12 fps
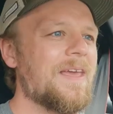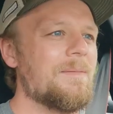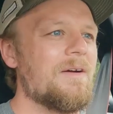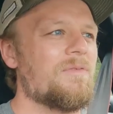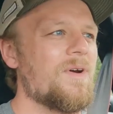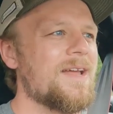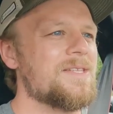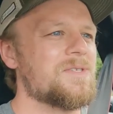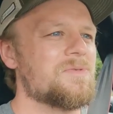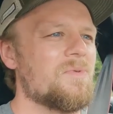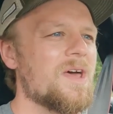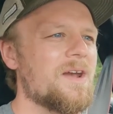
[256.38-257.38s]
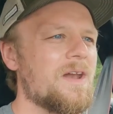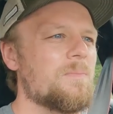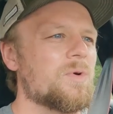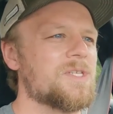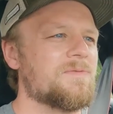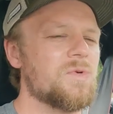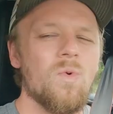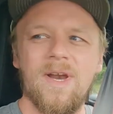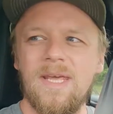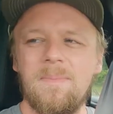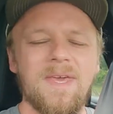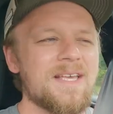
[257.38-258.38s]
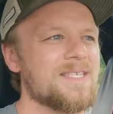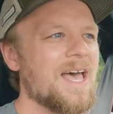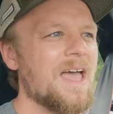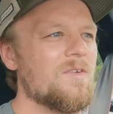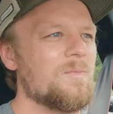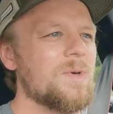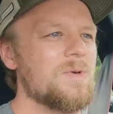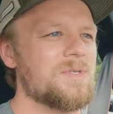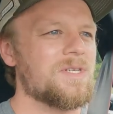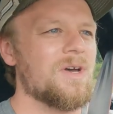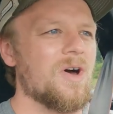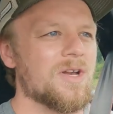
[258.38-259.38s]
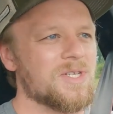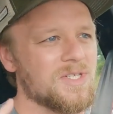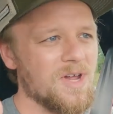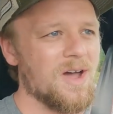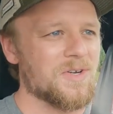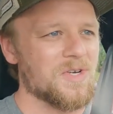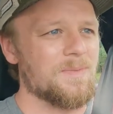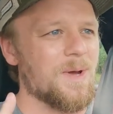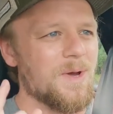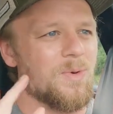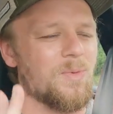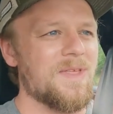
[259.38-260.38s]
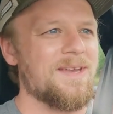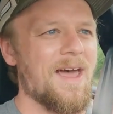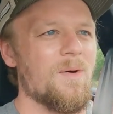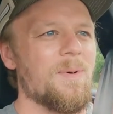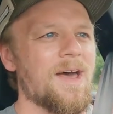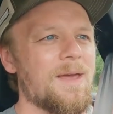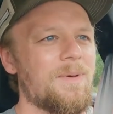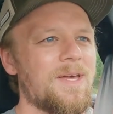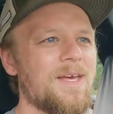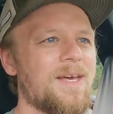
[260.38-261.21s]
think my friend's running upwards of 20 PSI of boost on a stock turbo with a downpipe